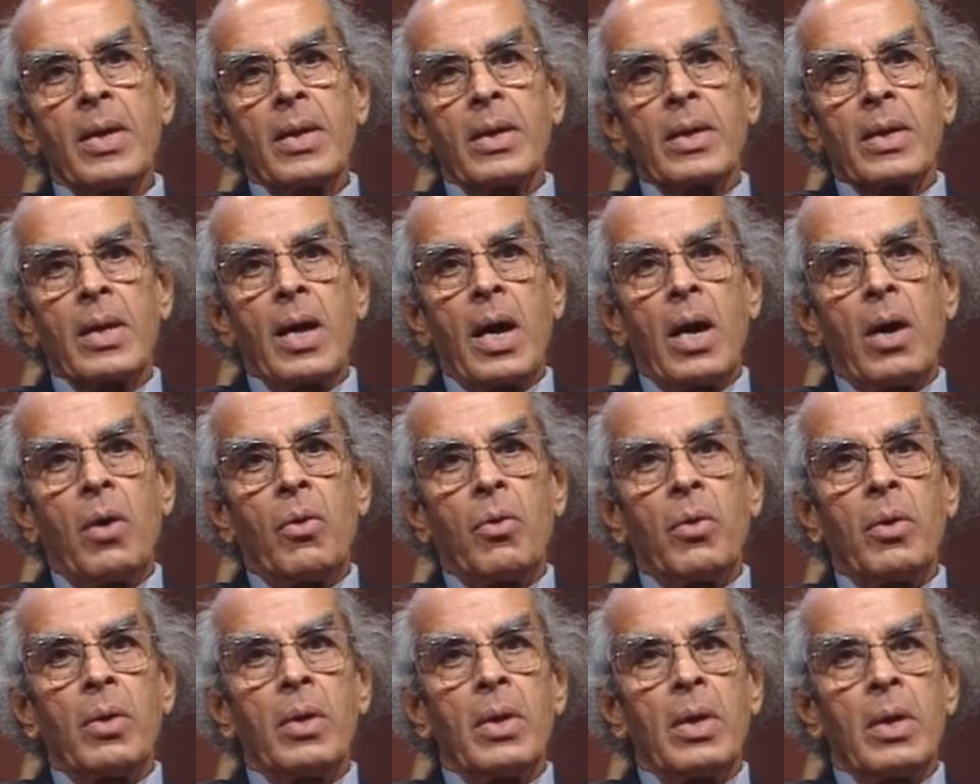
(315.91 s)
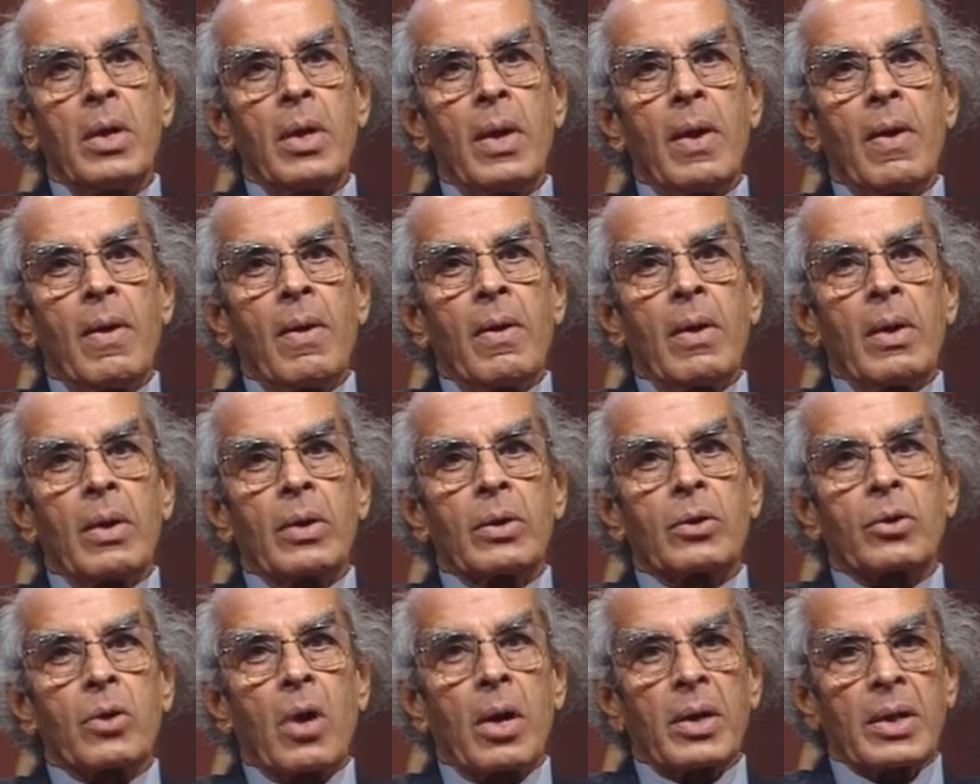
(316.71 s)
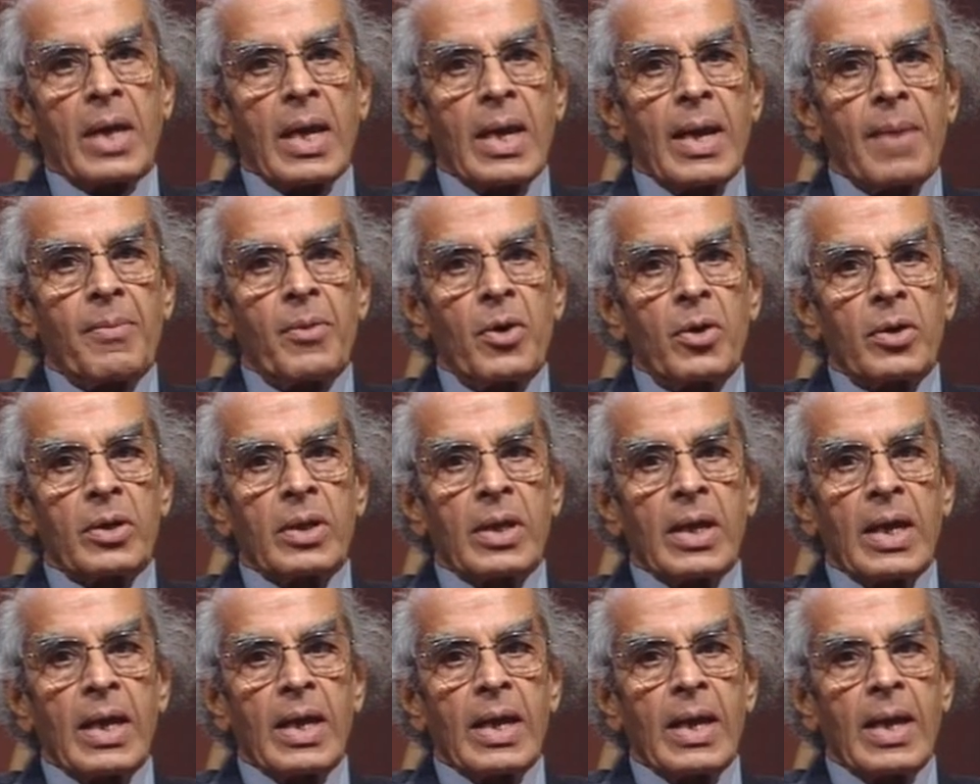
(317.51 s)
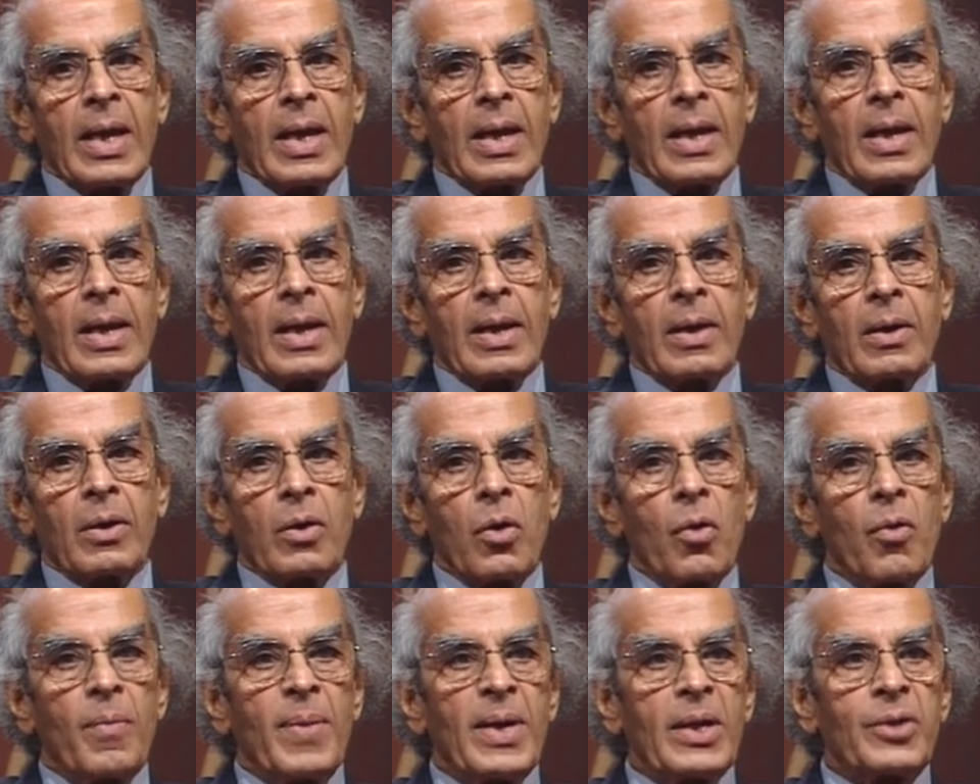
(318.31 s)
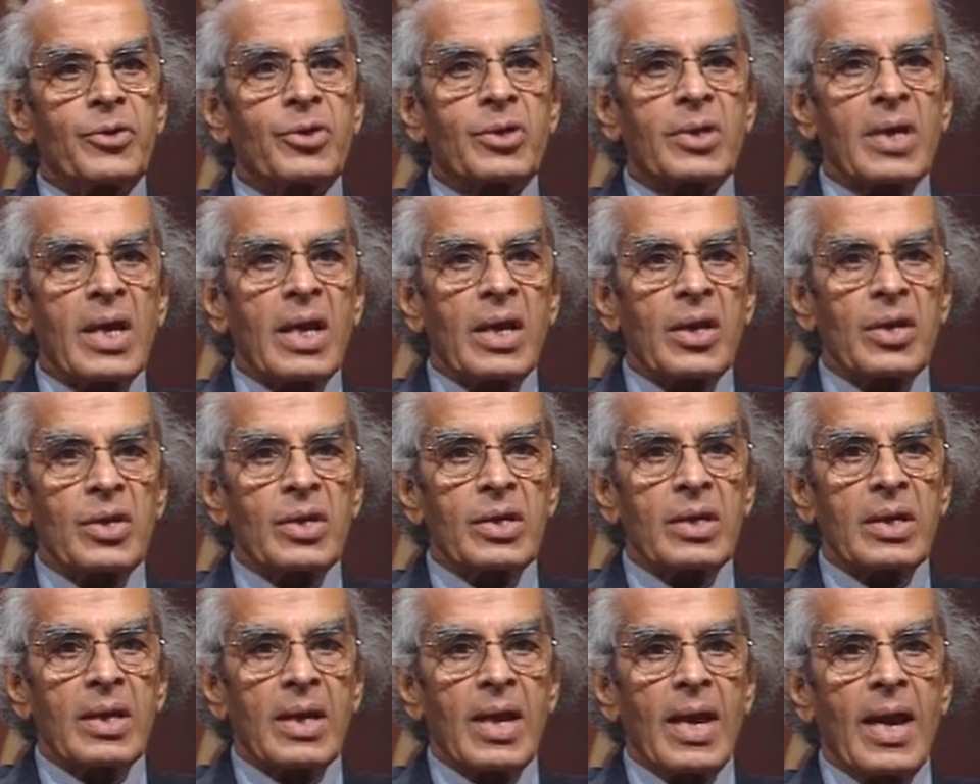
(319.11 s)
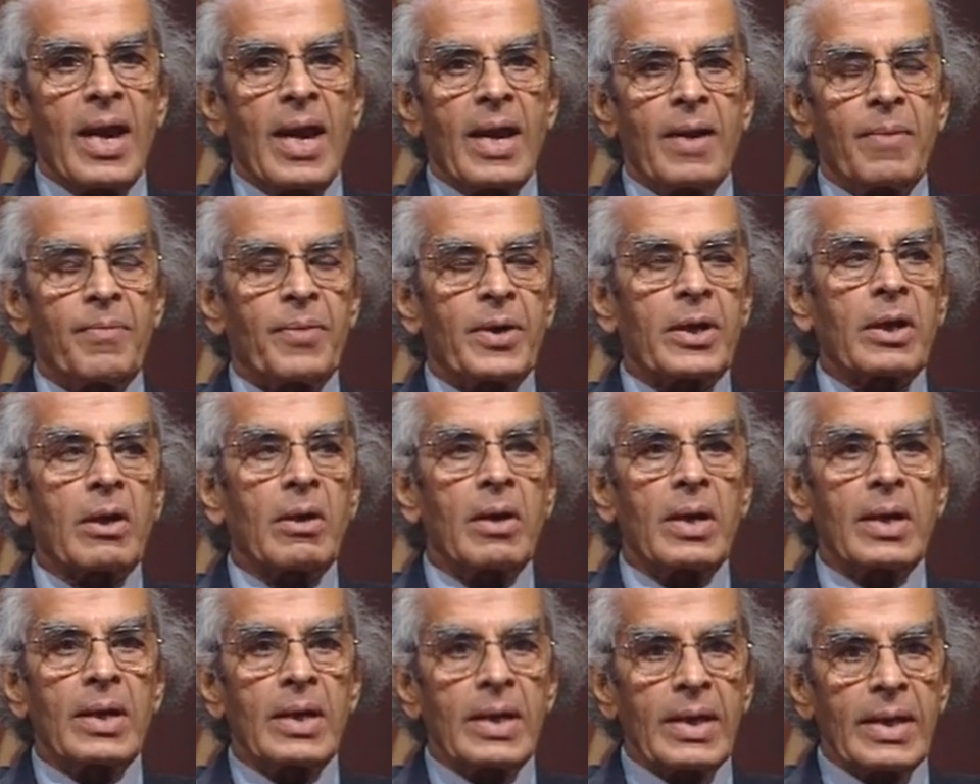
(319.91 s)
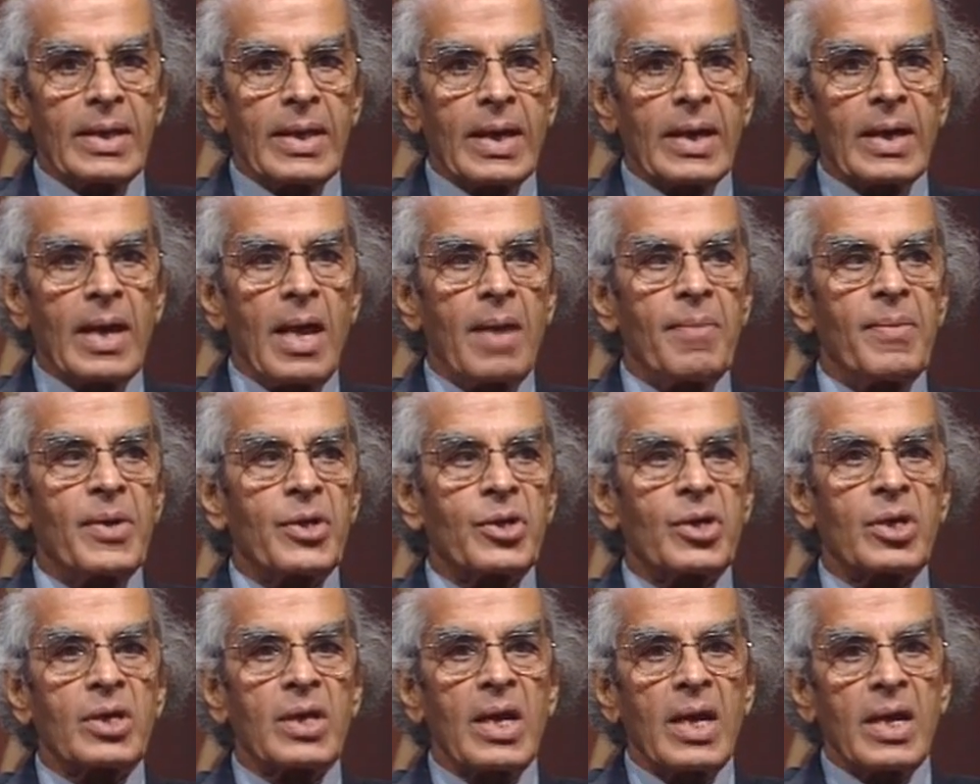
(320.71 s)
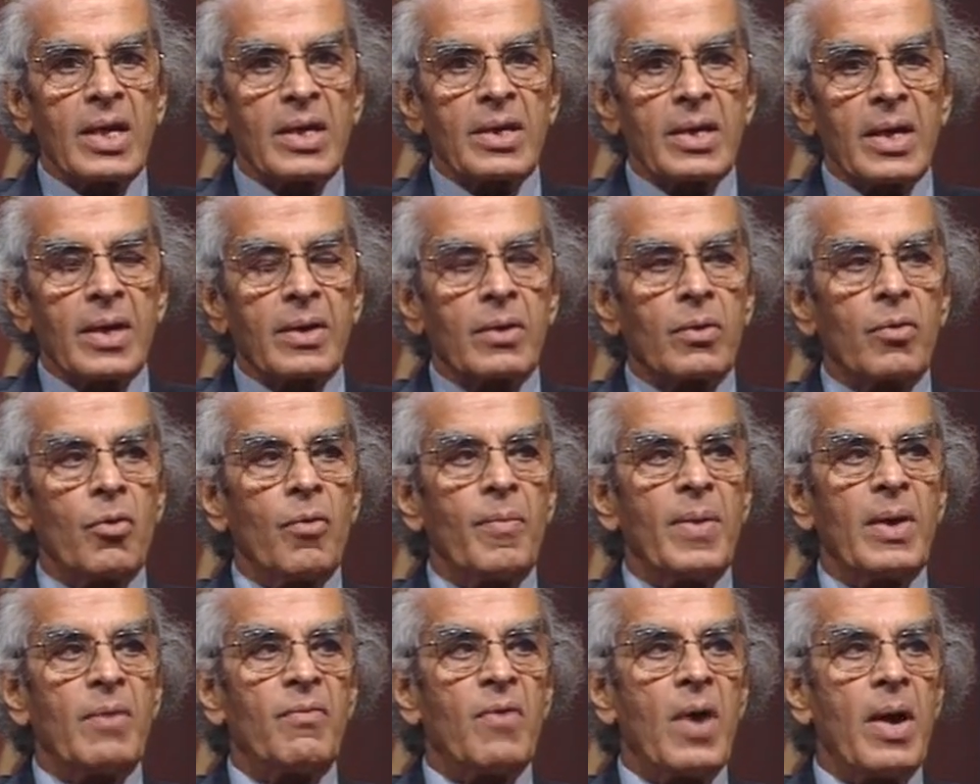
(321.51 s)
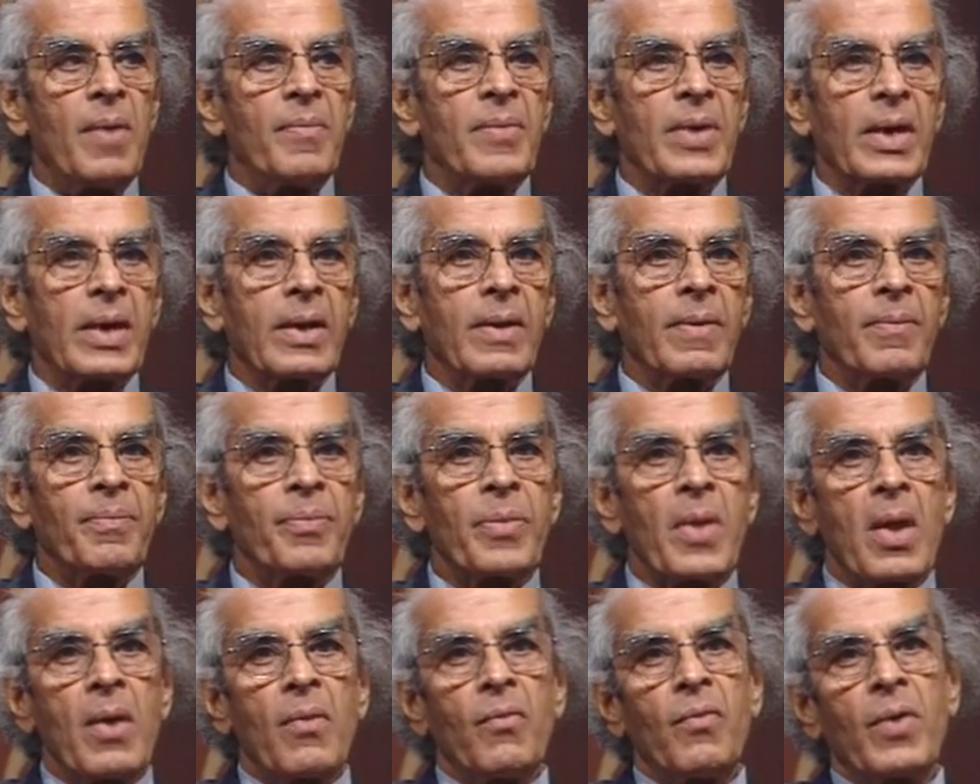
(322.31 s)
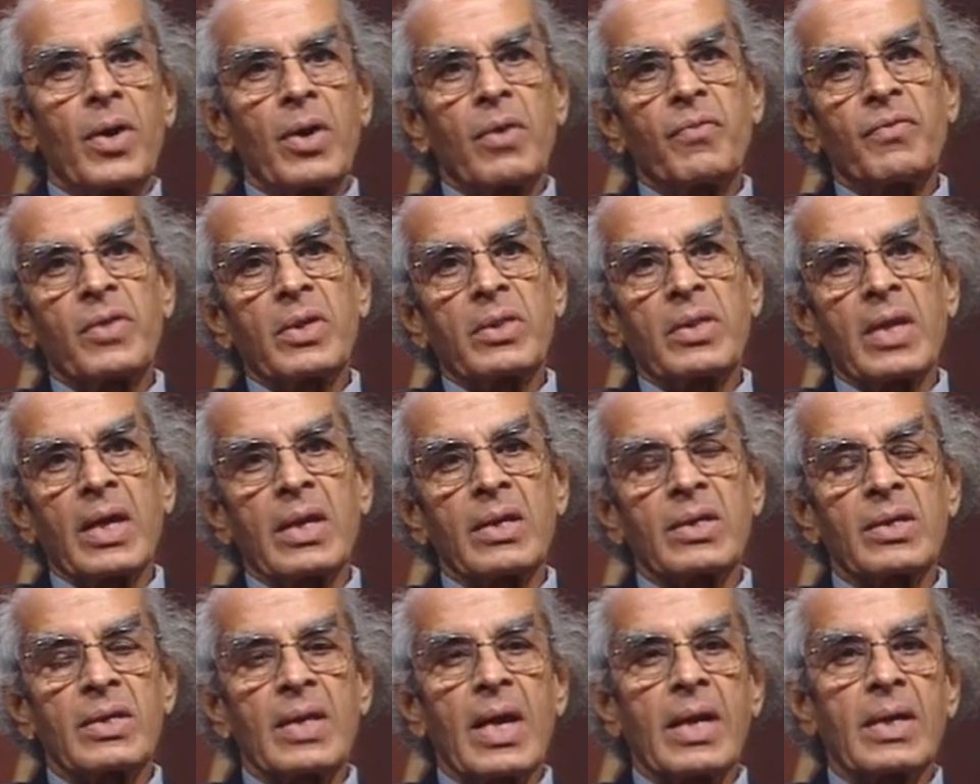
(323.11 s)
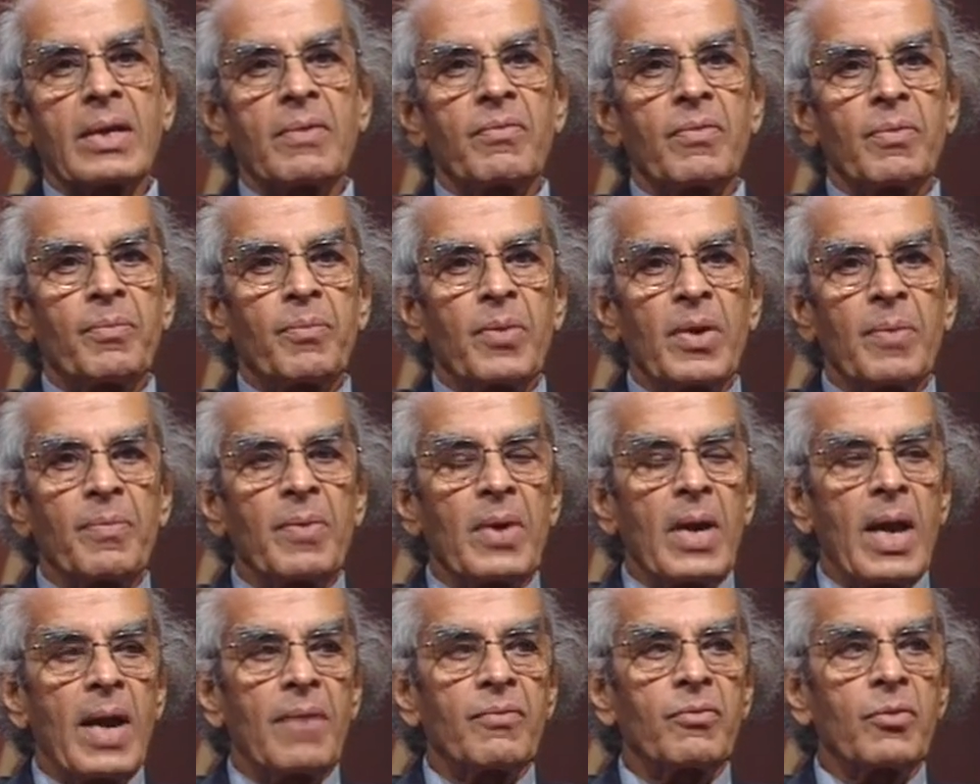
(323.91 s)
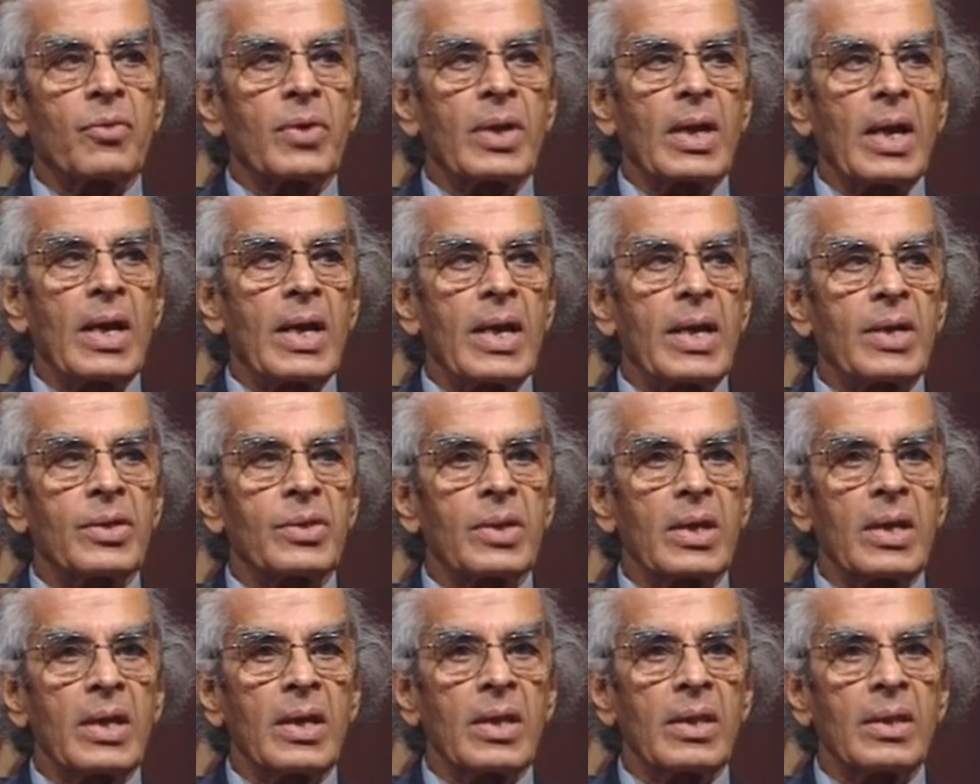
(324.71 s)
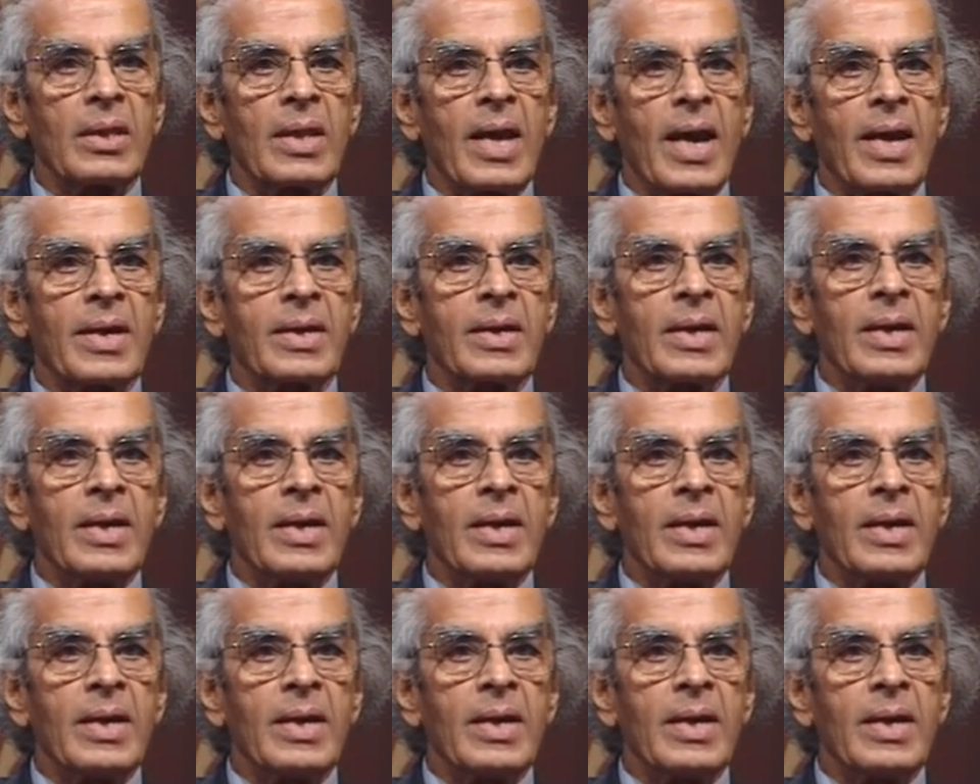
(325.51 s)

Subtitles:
Now, talking about the global change and particularly the climate change and global warming, one of the things that people have to realize is that